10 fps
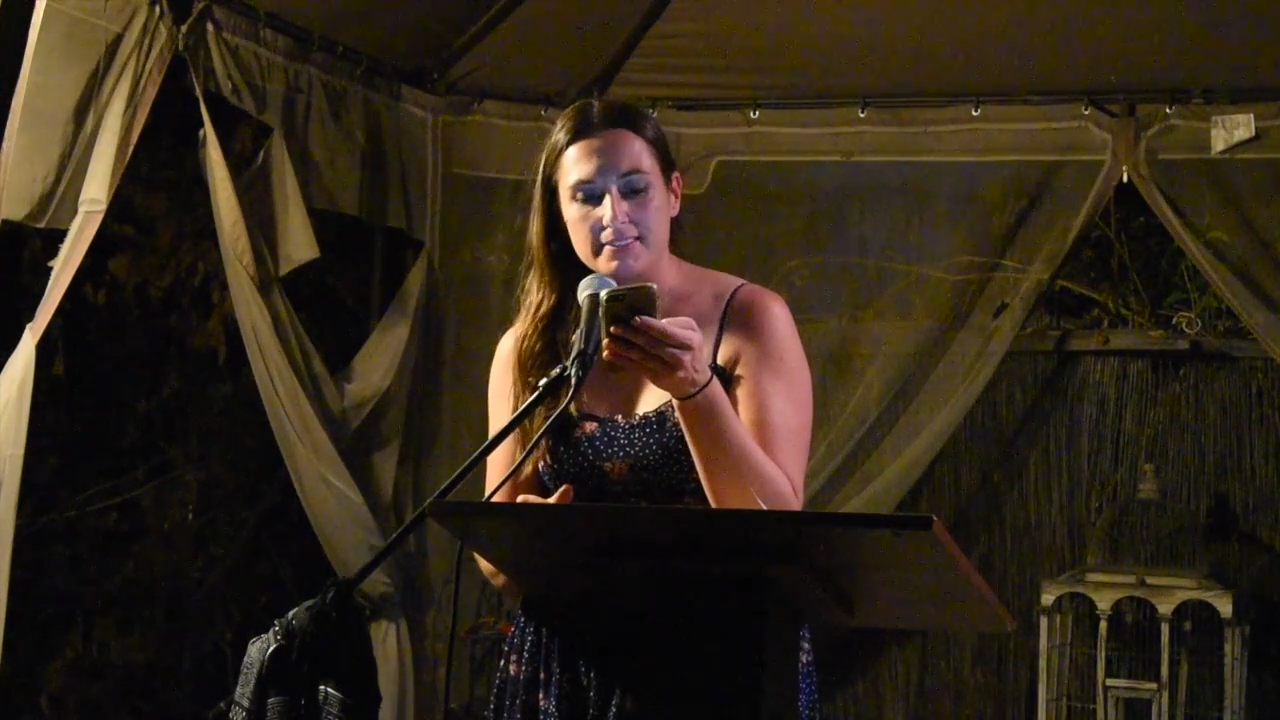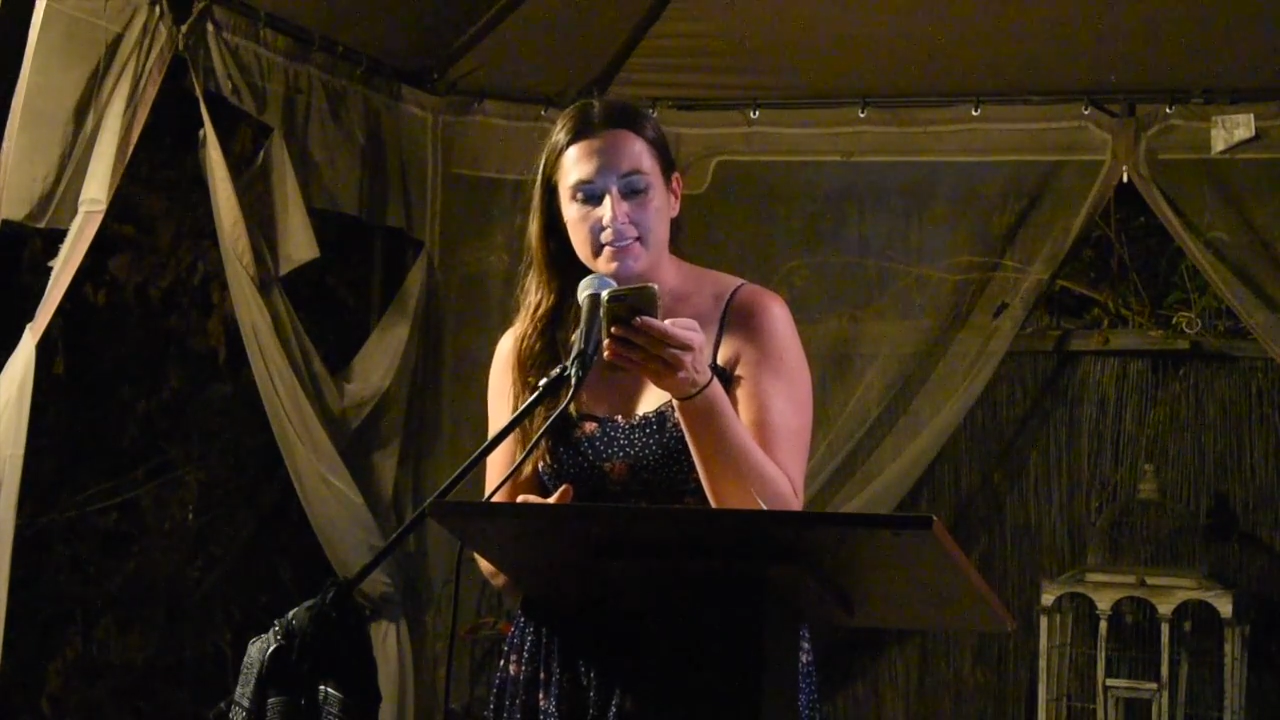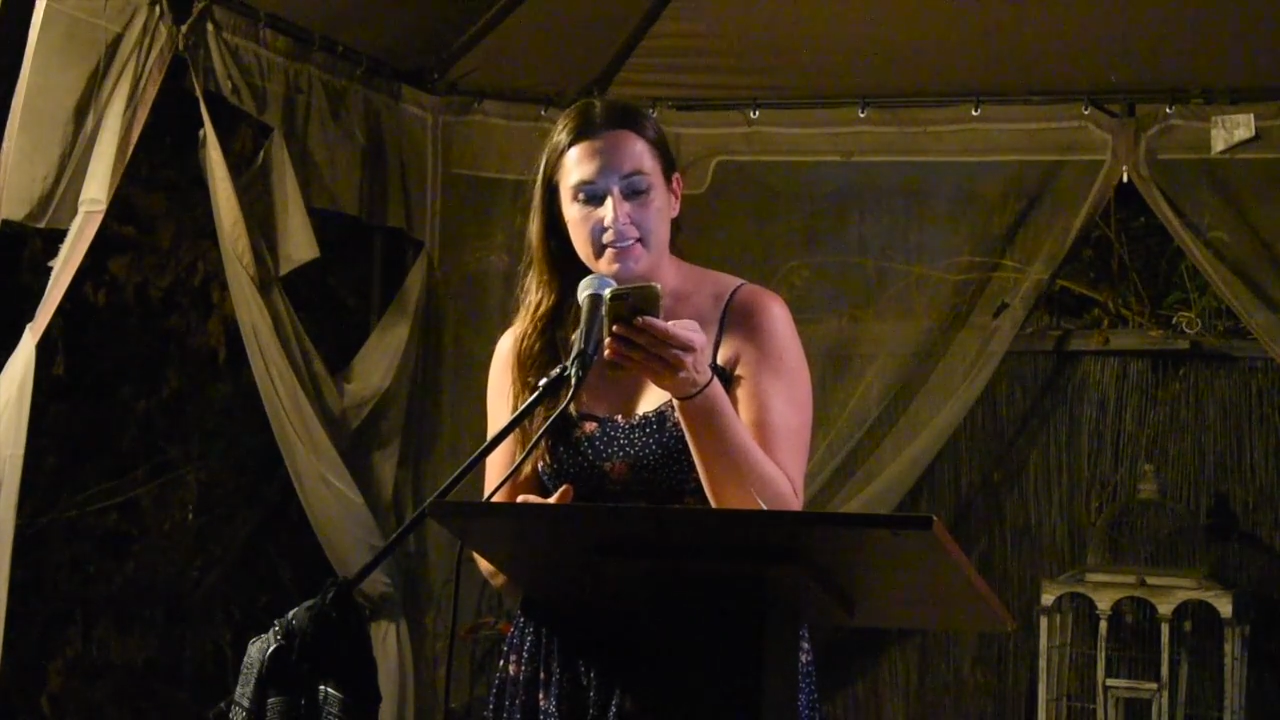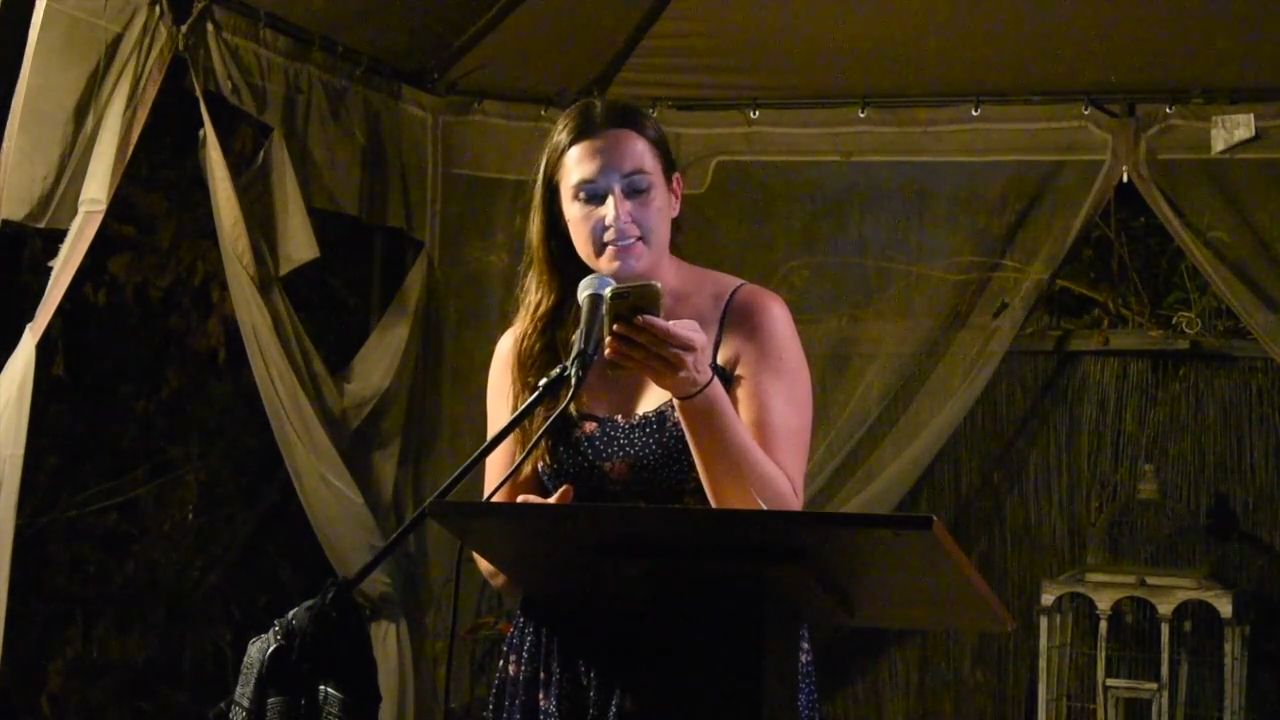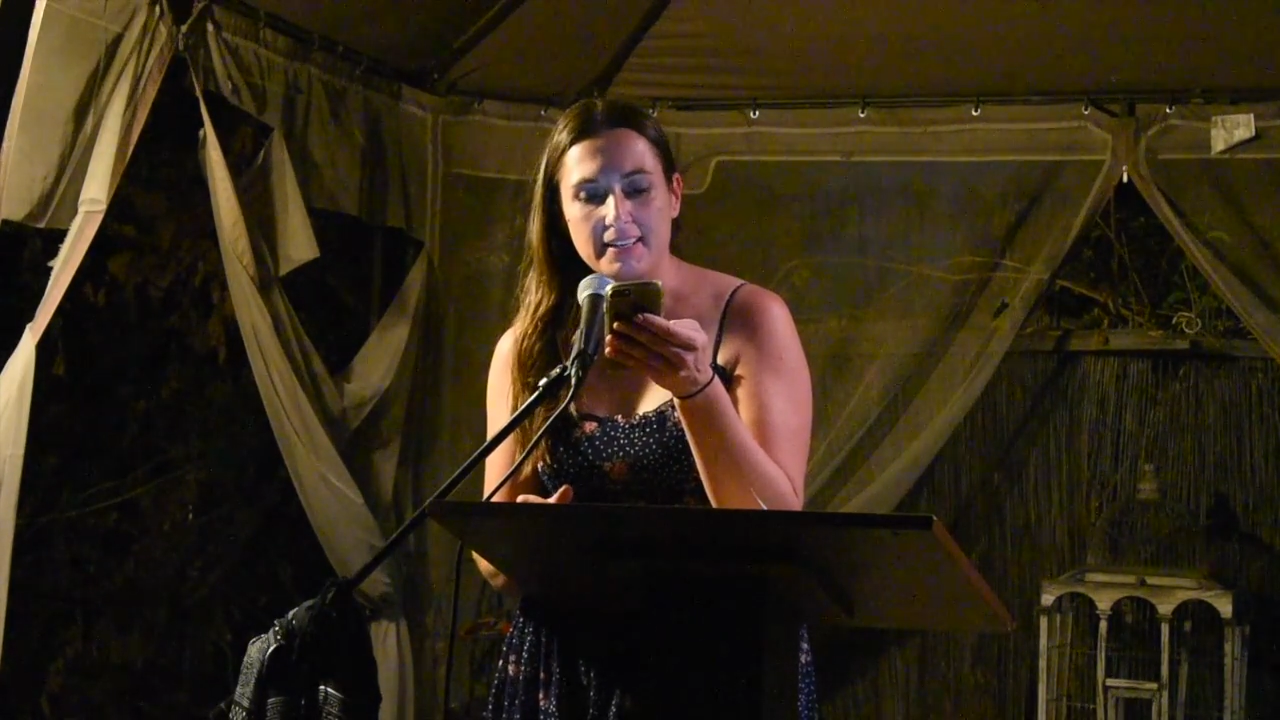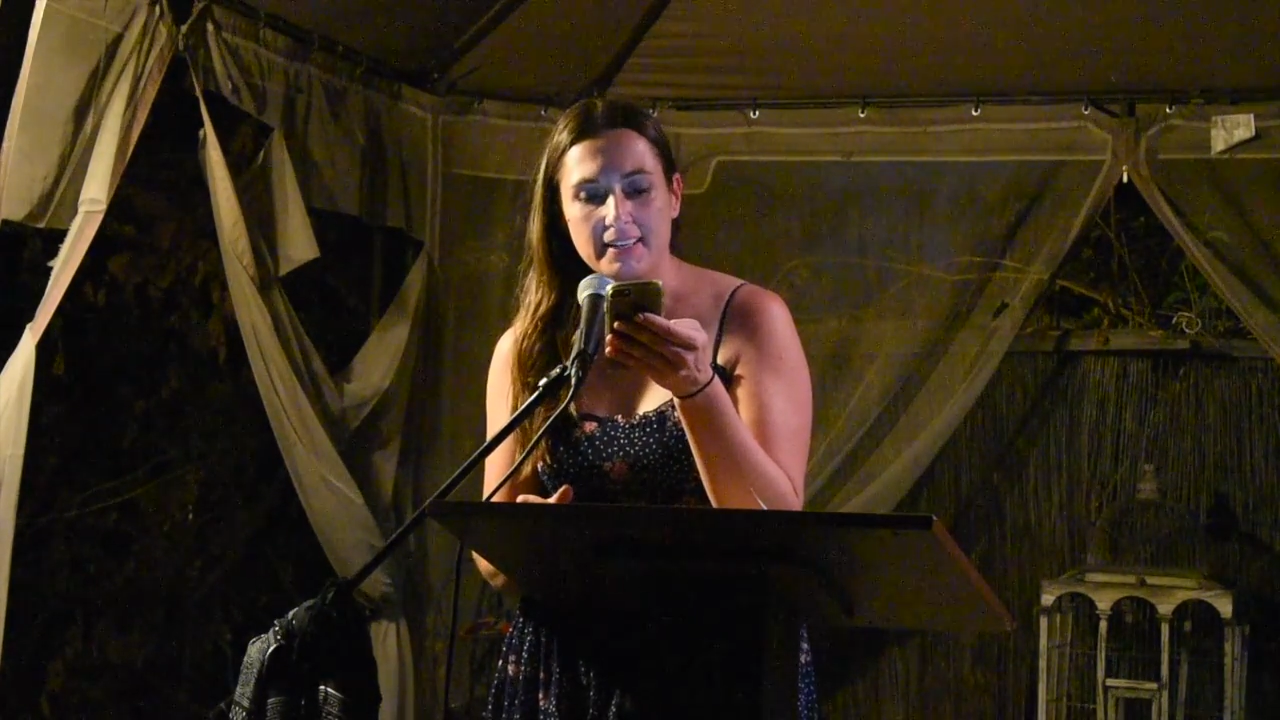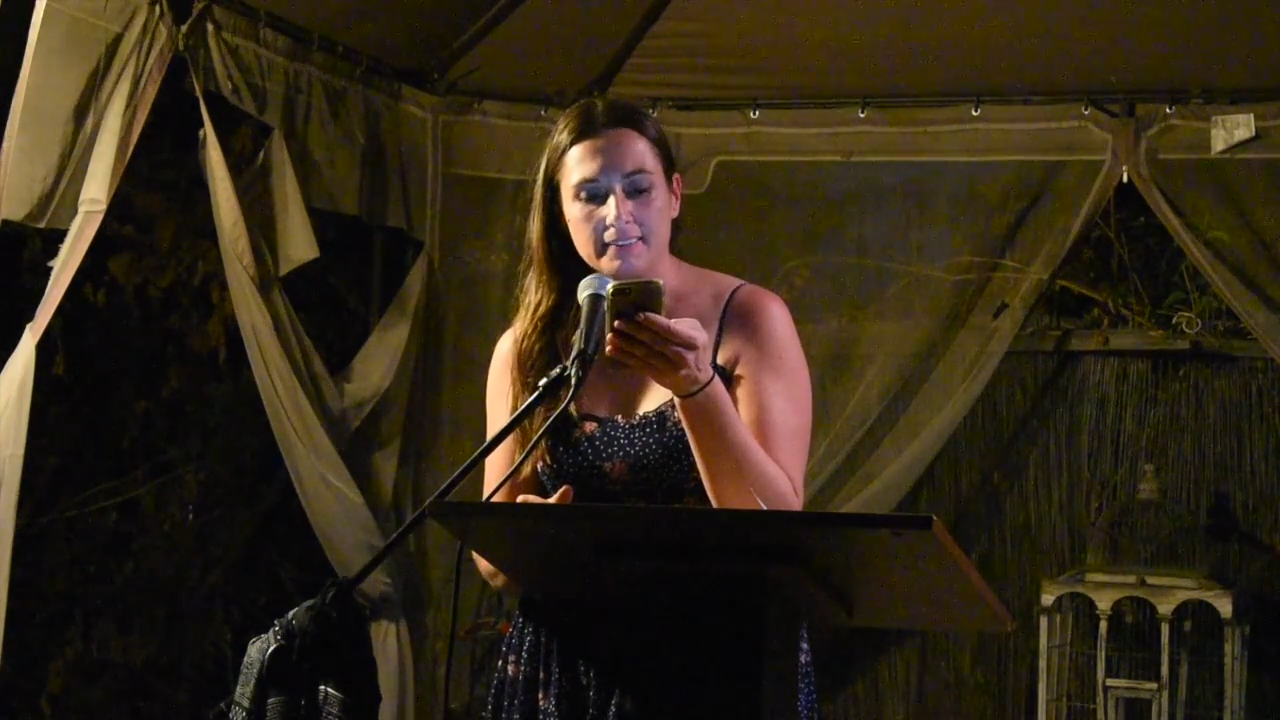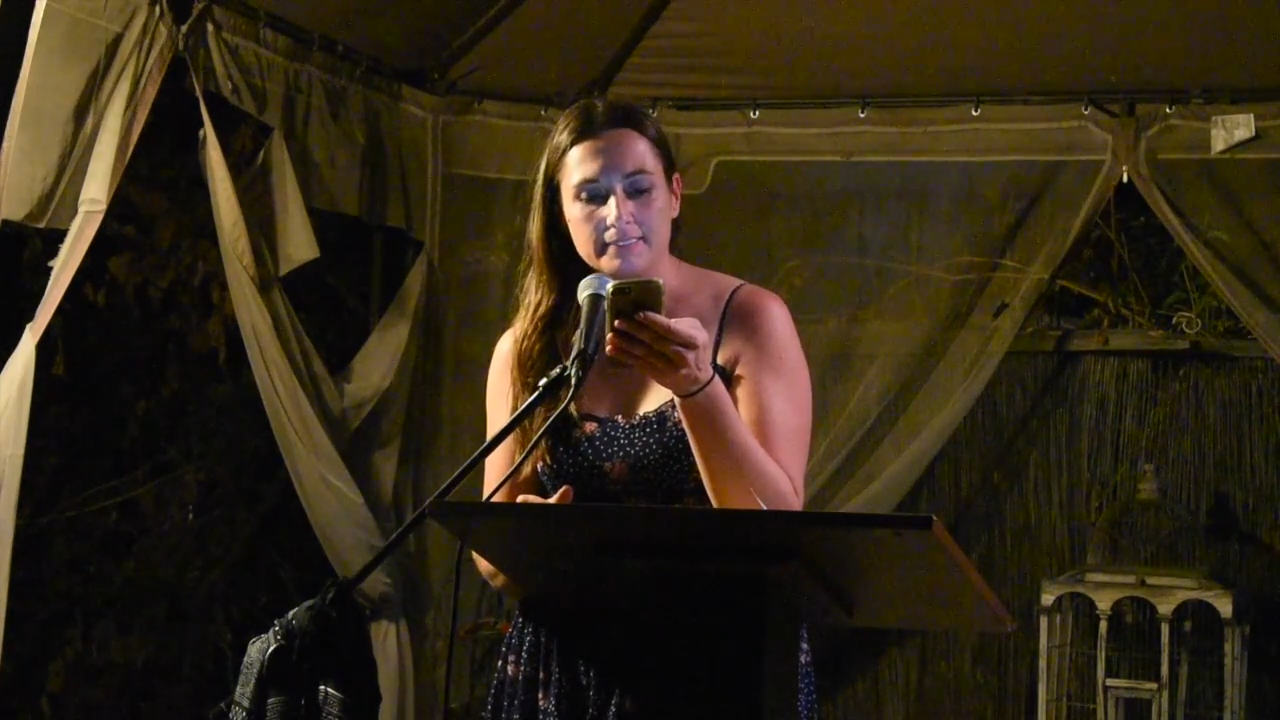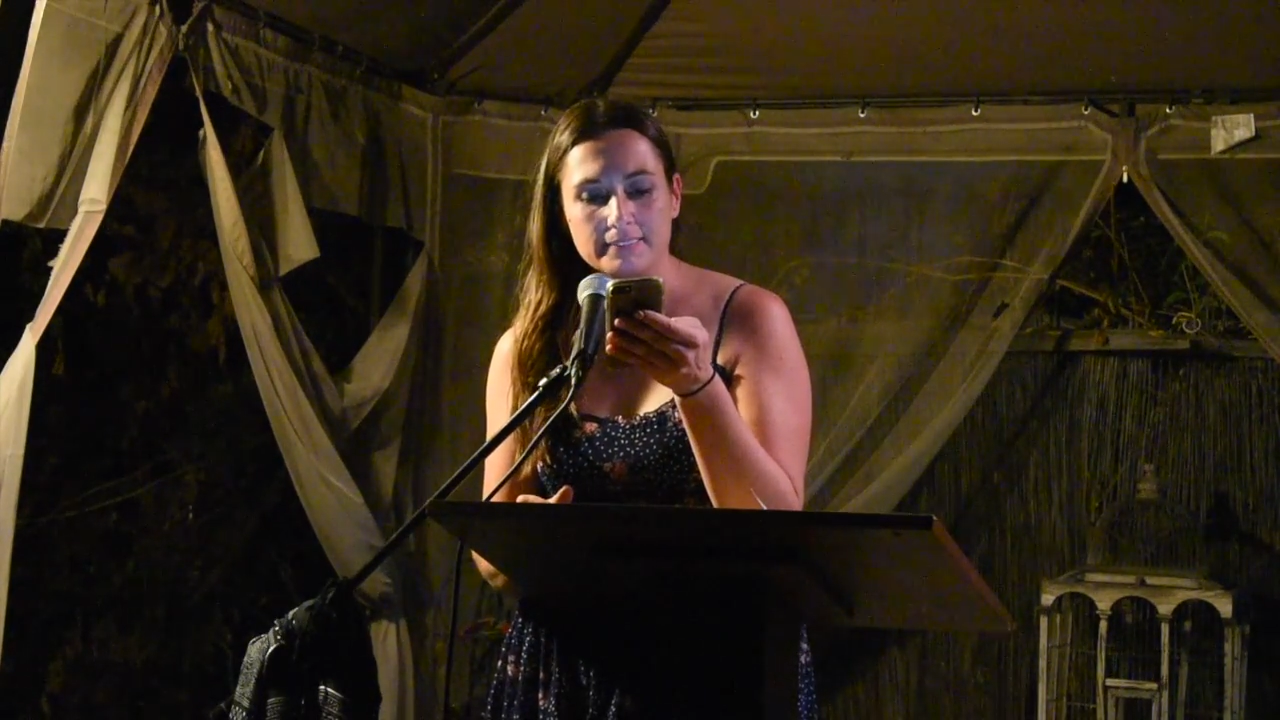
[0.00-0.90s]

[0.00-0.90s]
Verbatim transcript: sexy.